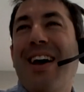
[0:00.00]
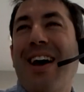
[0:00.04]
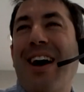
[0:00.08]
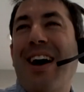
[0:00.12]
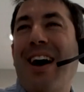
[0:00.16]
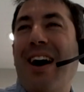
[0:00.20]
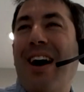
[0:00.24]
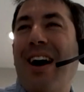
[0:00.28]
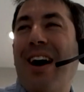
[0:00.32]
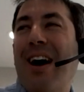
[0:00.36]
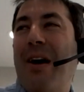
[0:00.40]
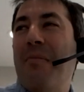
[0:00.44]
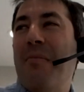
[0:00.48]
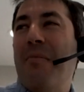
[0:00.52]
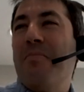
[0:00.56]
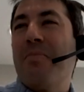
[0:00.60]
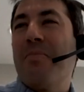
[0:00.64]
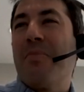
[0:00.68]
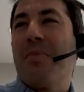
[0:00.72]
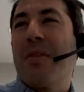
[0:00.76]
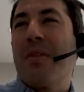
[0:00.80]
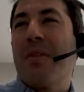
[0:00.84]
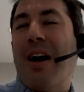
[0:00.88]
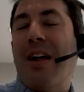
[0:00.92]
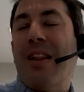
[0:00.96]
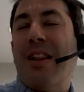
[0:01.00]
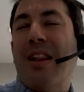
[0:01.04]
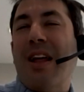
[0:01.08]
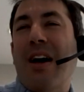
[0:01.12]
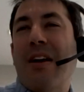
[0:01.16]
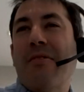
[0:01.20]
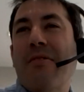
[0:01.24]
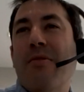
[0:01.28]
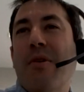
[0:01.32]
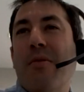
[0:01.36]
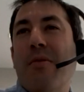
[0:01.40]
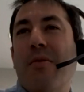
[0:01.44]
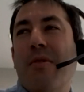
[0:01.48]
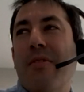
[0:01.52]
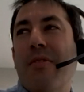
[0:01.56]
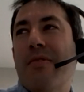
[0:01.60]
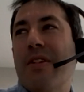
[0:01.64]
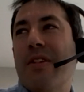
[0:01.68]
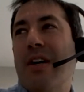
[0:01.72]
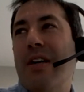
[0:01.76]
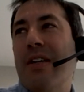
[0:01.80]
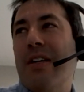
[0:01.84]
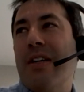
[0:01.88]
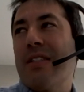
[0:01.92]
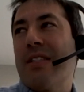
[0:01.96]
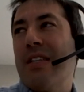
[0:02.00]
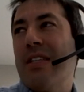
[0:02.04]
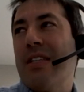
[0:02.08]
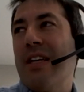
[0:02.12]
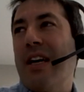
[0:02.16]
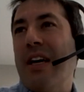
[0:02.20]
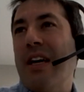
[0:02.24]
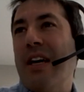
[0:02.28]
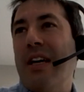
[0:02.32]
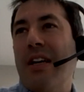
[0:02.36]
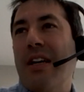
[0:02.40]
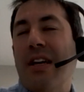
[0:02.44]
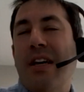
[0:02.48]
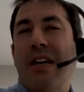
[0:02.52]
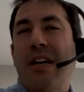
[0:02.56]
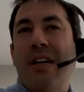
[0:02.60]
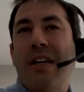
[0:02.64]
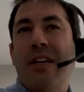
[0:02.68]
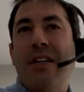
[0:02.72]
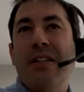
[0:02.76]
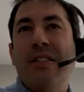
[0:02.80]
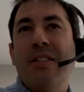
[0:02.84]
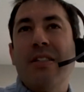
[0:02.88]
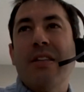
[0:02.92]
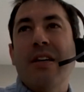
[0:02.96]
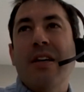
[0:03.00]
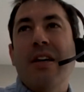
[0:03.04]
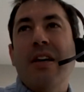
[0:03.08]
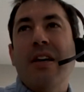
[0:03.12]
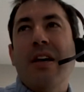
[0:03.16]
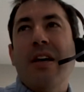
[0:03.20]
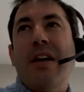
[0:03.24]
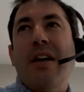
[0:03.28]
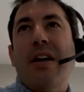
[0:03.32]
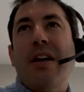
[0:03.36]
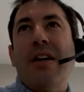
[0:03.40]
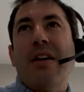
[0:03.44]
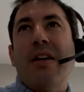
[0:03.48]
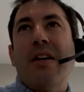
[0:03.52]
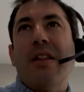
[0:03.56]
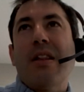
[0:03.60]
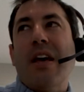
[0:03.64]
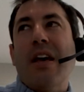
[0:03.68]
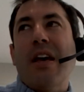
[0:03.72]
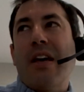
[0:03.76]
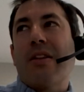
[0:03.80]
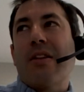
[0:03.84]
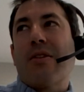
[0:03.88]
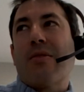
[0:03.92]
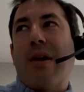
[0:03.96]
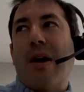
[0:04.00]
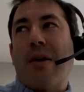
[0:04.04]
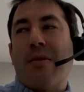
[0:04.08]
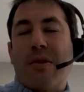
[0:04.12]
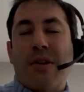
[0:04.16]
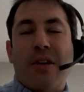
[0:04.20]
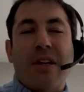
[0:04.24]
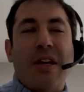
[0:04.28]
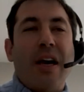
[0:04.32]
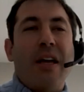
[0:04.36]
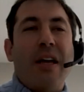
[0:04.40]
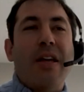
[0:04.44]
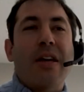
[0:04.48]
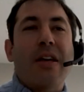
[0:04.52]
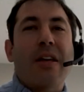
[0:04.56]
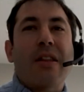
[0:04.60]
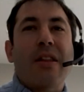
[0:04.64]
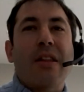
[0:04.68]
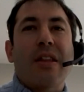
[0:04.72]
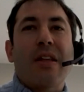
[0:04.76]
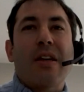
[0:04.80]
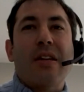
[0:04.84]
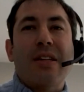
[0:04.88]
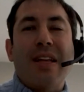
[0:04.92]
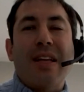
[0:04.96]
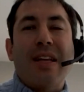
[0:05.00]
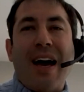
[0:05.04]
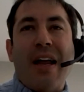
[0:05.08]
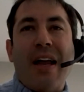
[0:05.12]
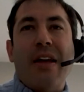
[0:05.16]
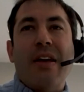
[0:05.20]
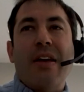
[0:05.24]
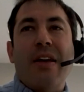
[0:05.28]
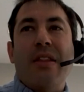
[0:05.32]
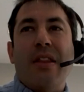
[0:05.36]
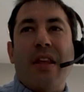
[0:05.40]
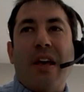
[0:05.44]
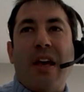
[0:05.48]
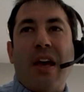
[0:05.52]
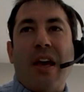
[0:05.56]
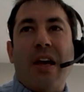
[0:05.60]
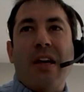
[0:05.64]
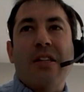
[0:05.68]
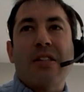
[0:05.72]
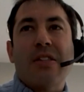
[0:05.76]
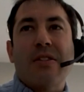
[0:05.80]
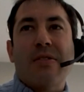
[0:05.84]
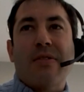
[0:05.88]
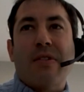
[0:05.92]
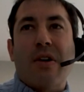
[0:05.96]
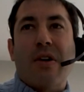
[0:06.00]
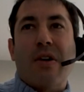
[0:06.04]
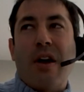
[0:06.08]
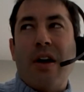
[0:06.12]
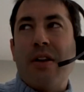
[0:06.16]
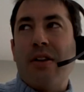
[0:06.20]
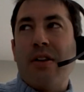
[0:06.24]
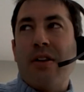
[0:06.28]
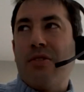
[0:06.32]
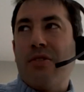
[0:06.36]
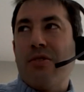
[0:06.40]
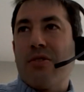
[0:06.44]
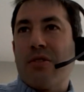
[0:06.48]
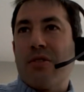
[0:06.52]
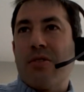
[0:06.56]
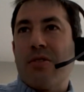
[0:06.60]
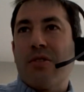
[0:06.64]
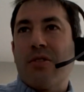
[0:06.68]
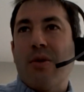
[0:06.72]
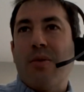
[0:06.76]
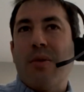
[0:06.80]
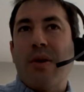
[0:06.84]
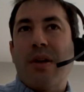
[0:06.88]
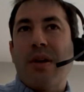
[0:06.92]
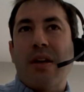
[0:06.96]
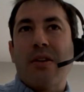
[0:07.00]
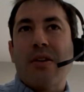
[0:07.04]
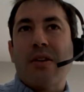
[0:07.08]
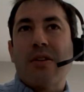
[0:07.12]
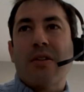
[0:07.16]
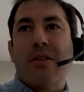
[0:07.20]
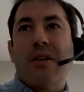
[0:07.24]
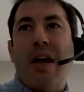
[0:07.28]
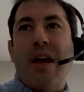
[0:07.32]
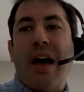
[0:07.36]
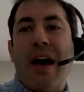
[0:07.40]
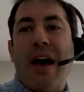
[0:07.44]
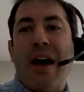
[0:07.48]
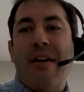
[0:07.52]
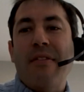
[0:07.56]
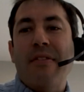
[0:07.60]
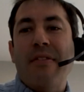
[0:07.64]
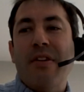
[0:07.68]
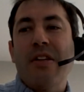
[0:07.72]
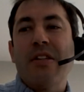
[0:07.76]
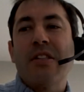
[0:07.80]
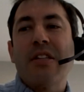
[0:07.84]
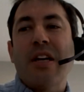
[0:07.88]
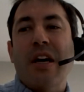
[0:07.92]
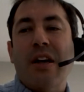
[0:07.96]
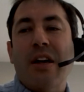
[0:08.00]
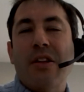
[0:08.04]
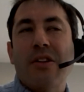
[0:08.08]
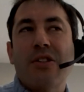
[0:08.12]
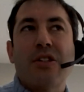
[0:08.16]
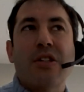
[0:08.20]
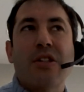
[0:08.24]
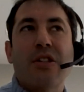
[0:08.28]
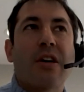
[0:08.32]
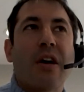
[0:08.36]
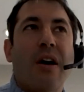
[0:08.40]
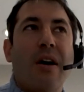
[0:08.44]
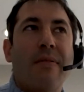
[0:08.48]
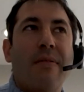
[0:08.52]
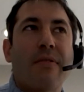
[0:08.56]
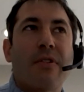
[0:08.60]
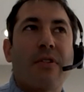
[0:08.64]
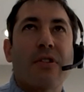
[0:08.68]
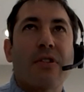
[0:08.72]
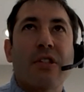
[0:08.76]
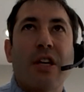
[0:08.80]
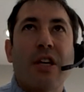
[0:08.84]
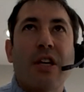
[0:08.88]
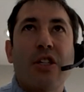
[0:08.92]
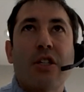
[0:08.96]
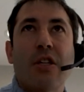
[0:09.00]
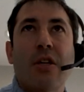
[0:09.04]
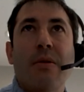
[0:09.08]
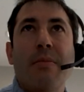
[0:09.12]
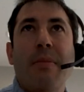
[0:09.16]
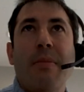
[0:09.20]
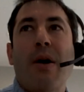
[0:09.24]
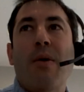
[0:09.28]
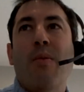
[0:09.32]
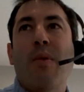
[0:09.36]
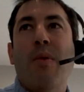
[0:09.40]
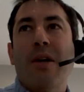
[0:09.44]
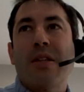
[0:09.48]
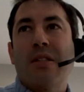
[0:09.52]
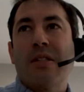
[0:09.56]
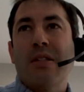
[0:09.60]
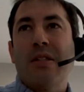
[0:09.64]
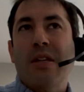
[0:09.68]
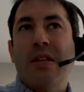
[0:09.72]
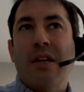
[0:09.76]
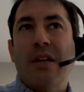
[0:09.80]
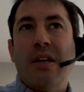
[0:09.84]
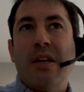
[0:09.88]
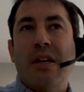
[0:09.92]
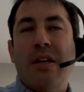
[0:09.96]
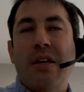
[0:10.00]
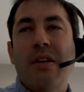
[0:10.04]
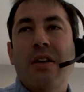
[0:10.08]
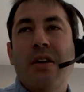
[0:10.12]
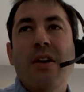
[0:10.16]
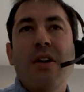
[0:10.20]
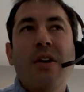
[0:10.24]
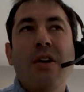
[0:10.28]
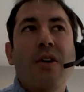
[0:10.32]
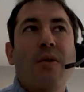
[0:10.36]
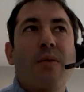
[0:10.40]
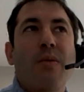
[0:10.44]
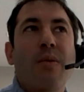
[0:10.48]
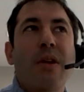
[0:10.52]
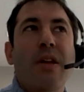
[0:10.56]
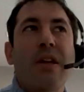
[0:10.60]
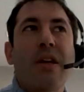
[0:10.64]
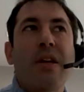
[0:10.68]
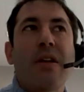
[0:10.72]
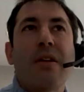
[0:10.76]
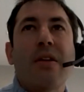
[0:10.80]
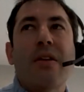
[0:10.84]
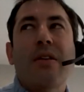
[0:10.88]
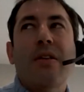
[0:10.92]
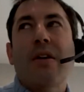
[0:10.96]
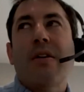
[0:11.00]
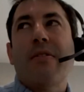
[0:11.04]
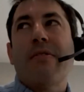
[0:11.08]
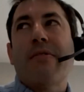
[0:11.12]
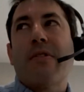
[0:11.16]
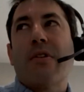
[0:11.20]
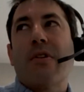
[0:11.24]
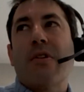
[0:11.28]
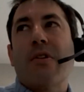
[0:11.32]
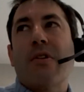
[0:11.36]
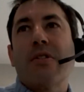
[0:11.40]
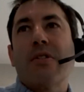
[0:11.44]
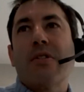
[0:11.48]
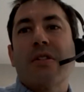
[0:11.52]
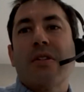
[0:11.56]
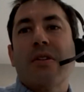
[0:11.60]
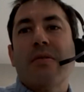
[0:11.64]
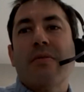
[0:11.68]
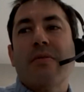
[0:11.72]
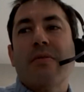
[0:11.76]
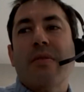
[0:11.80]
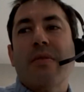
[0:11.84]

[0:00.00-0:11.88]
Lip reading: A lot of what we've done to date is laying the groundwork, getting the data in the hands of our end users so we can have an intelligent conversation about what's needed. We need to first